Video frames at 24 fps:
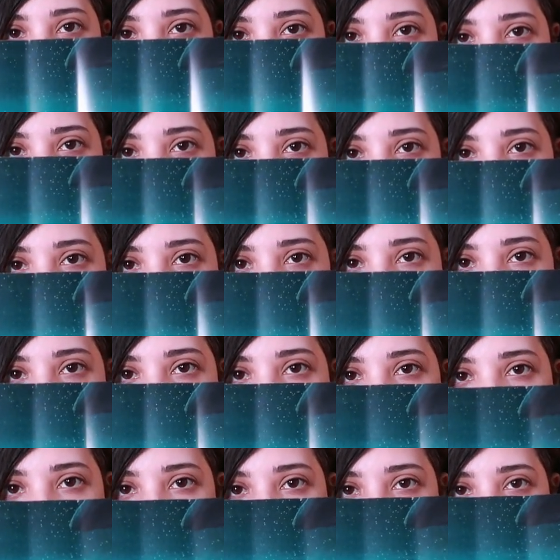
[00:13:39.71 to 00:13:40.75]
jacket.
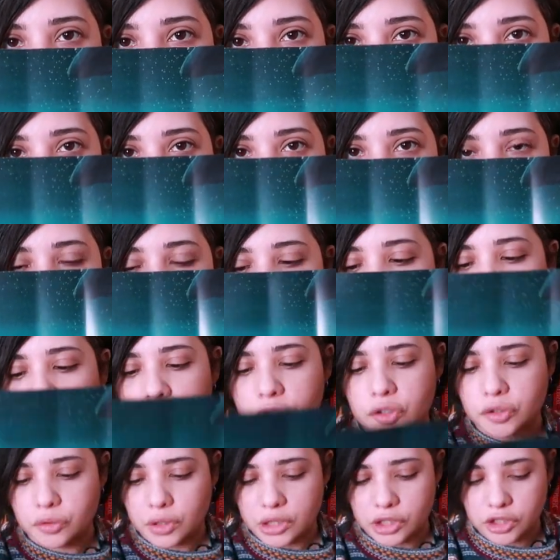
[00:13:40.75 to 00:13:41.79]
It's got this beautiful
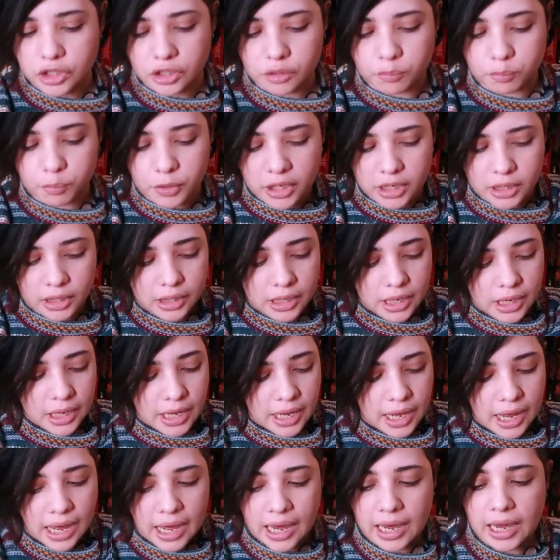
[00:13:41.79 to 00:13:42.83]
illustration, but
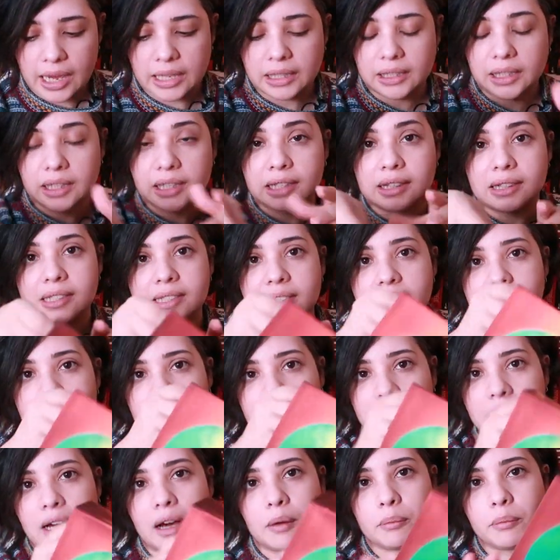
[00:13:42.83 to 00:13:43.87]
I like this
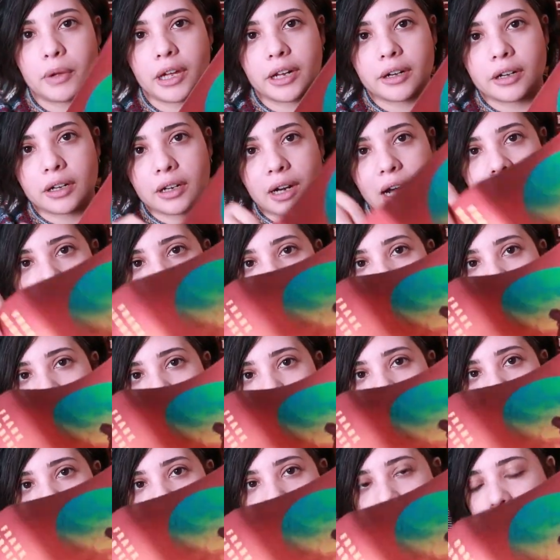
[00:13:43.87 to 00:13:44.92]
a lot better. I
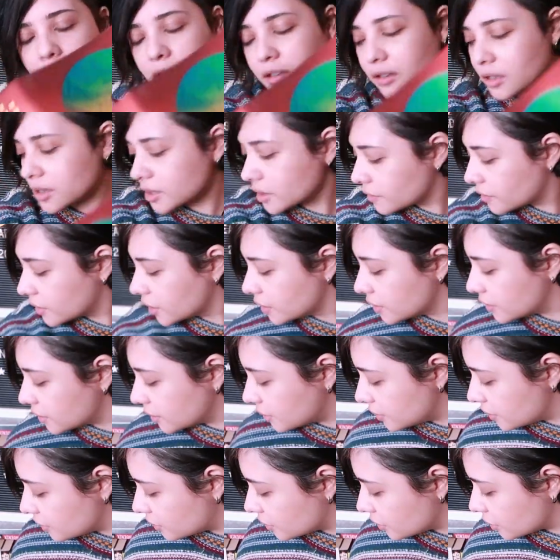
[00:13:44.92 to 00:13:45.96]
love the colors of this.
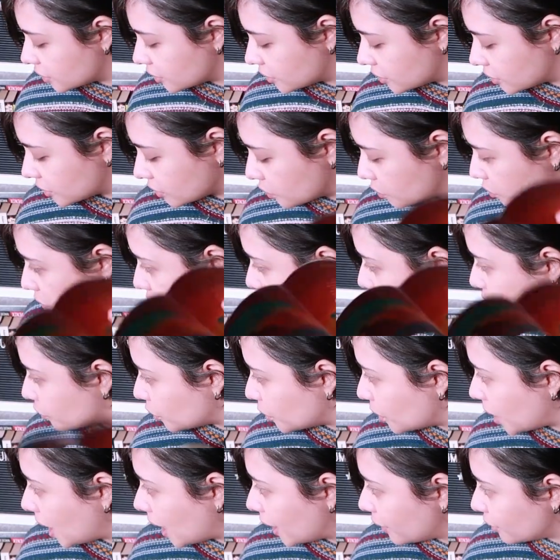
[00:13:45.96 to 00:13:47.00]
This is just so
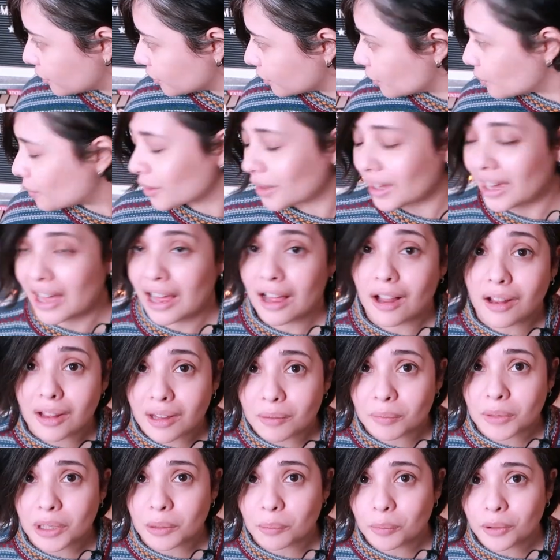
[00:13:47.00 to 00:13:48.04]
beautiful. I don't know where the hell
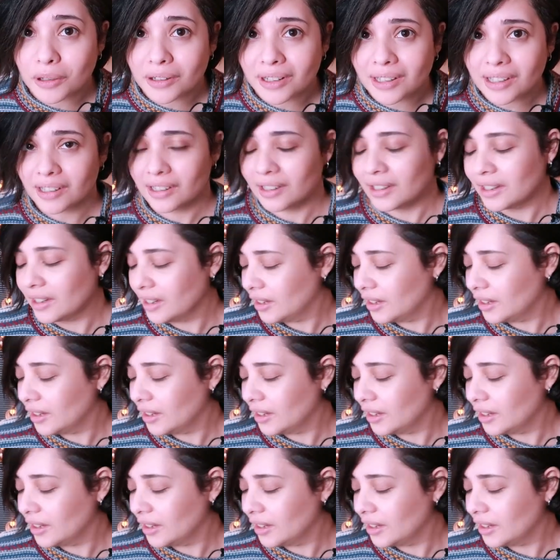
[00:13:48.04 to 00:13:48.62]
I'm gonna put it,